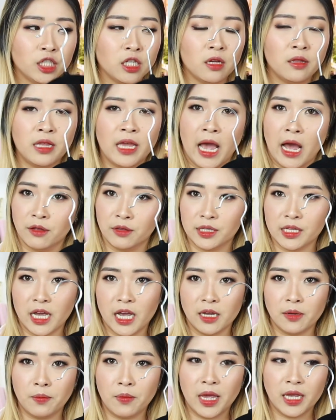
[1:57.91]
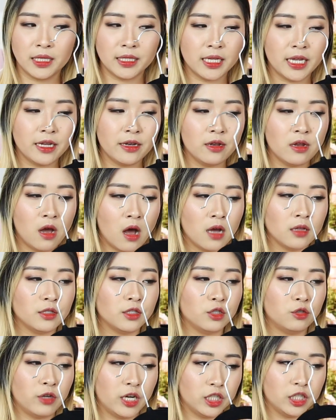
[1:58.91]
on the outside makes it not
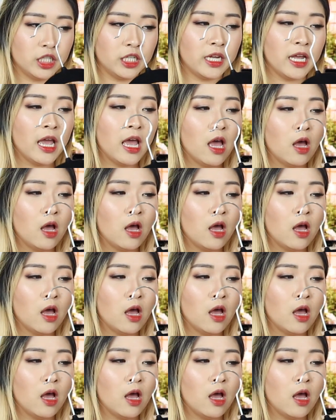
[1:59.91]
stretchy,